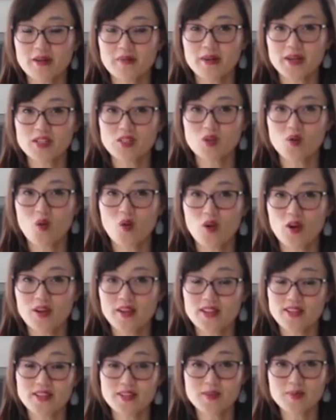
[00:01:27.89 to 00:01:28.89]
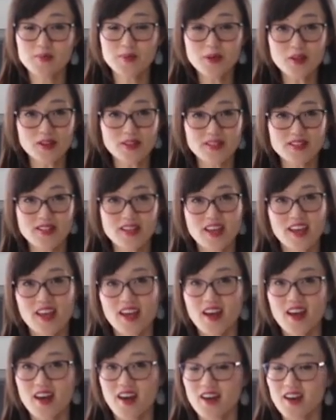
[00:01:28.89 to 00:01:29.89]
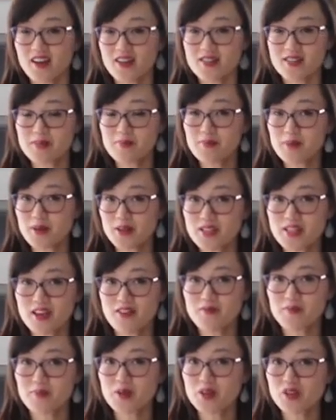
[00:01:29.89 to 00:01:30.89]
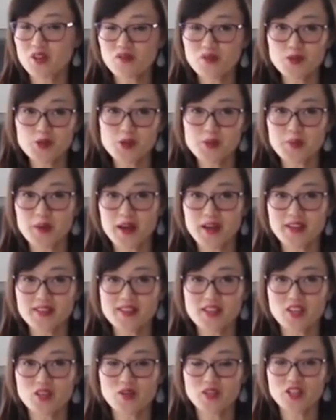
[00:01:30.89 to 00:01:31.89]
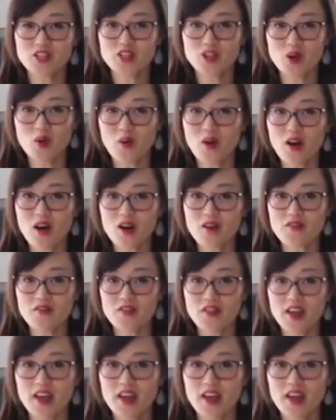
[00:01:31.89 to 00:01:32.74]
in my decor is books. Some books have beautiful spines that you can show off.